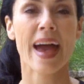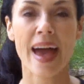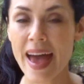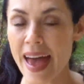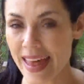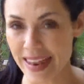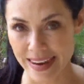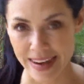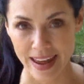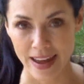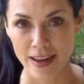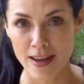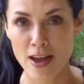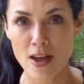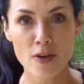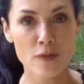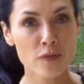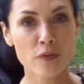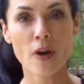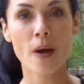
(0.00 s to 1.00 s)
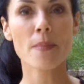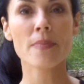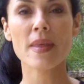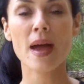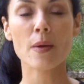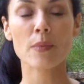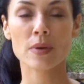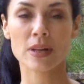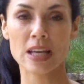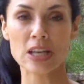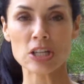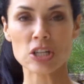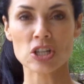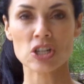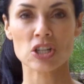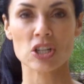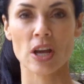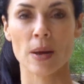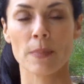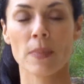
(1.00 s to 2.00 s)
can from that
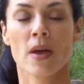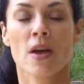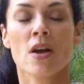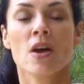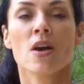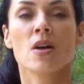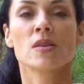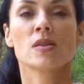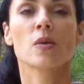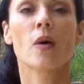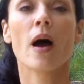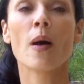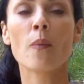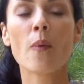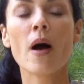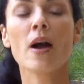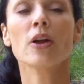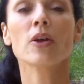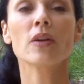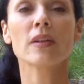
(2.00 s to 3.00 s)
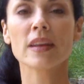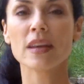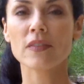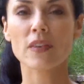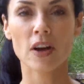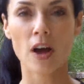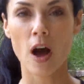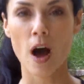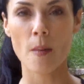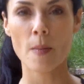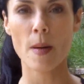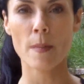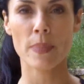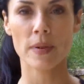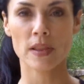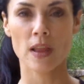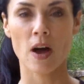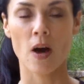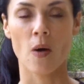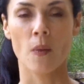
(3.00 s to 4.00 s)
relationship. So I want you to leave a comment
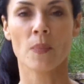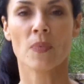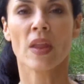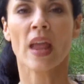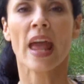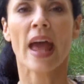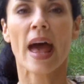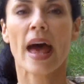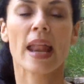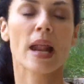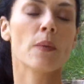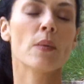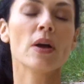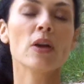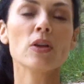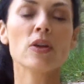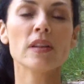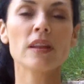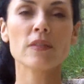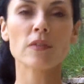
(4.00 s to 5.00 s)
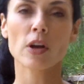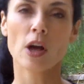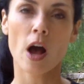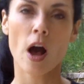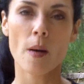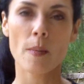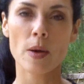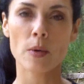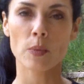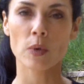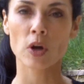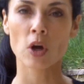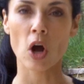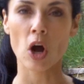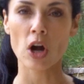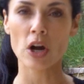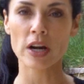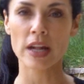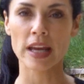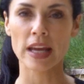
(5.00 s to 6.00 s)
below. And I want you to leave a comment
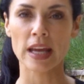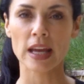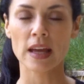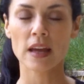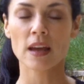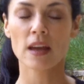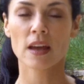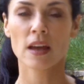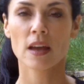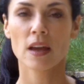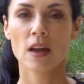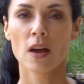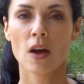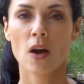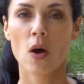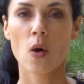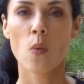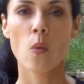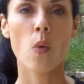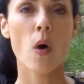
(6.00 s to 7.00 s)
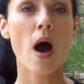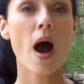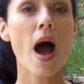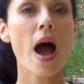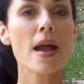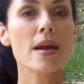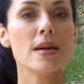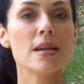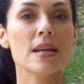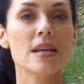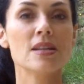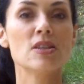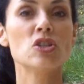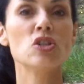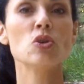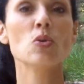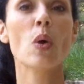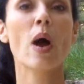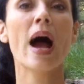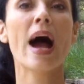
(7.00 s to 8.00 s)
regarding why it
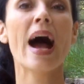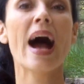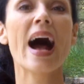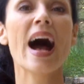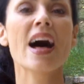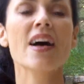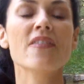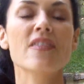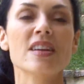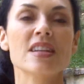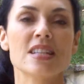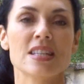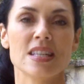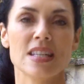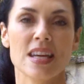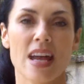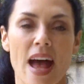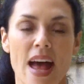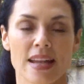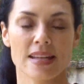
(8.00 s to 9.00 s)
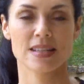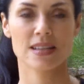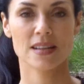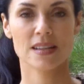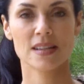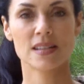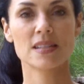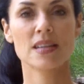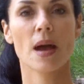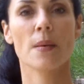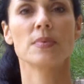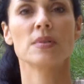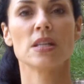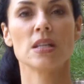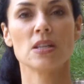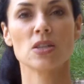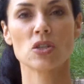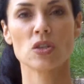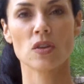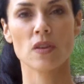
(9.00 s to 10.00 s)
is you haven't yet stepped
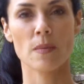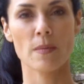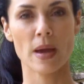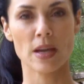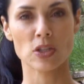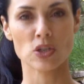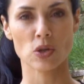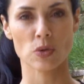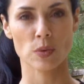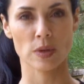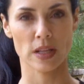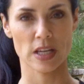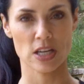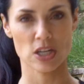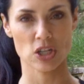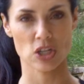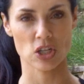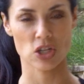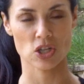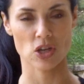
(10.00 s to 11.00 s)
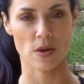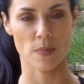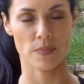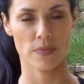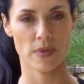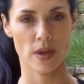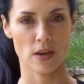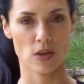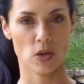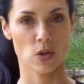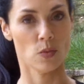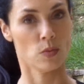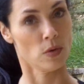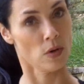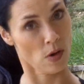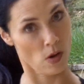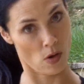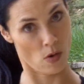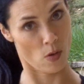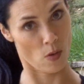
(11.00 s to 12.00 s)
into the mentor relationship that you
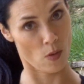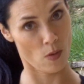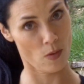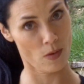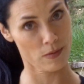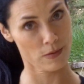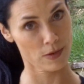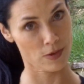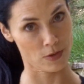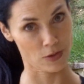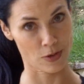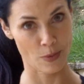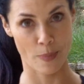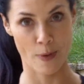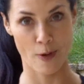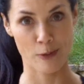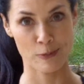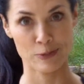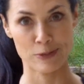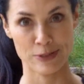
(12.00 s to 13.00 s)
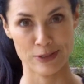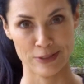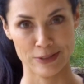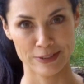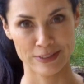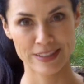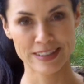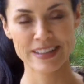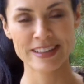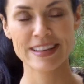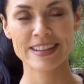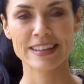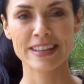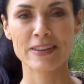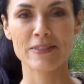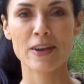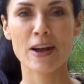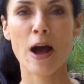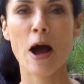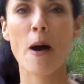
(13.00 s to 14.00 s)
know you're supposed to.
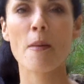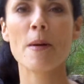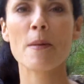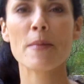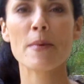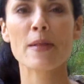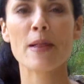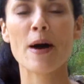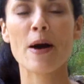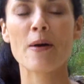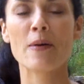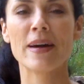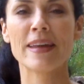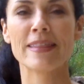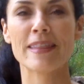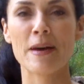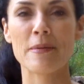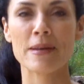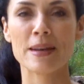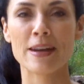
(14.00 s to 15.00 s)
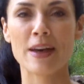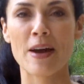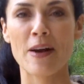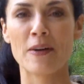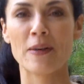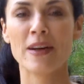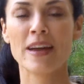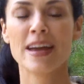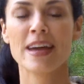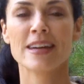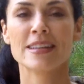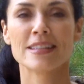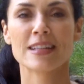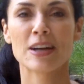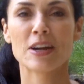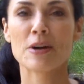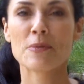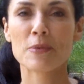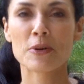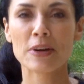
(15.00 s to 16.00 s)
Leave a comment below and let me know.
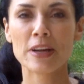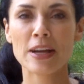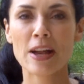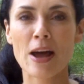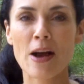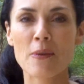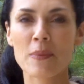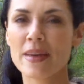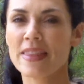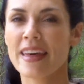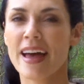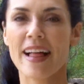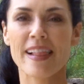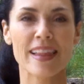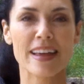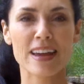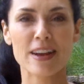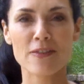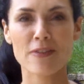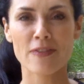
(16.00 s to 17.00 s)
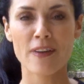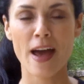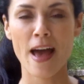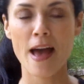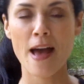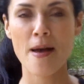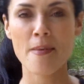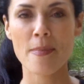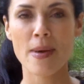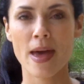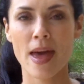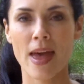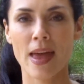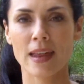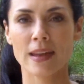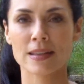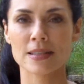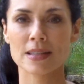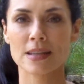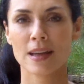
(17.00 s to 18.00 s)
Tara Marino with Elegant Femme,
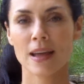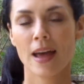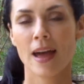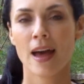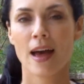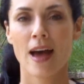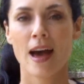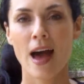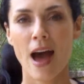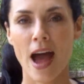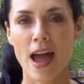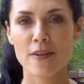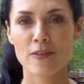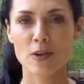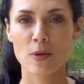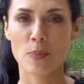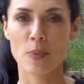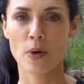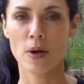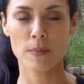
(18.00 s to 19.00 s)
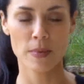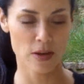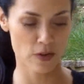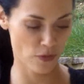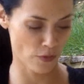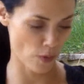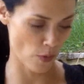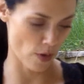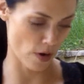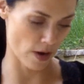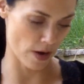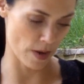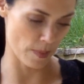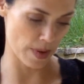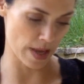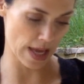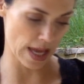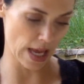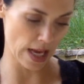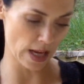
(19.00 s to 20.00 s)
and I have an appointment for a
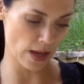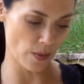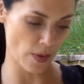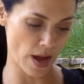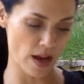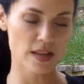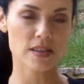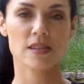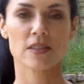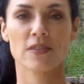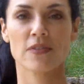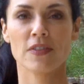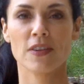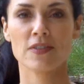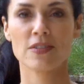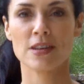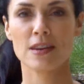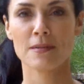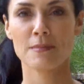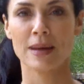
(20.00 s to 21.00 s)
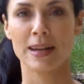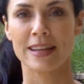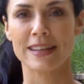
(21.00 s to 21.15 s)
bikini wax in 15